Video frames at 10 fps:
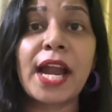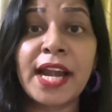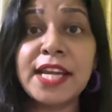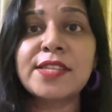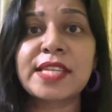
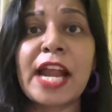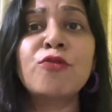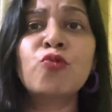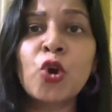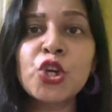understand
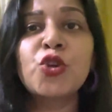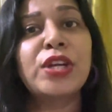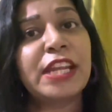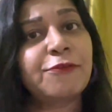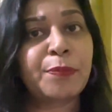what you
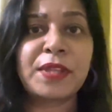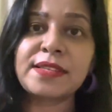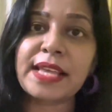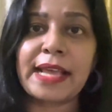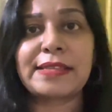need from
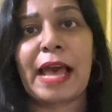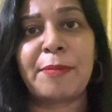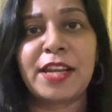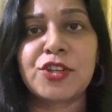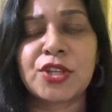this
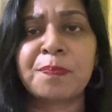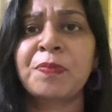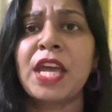examination.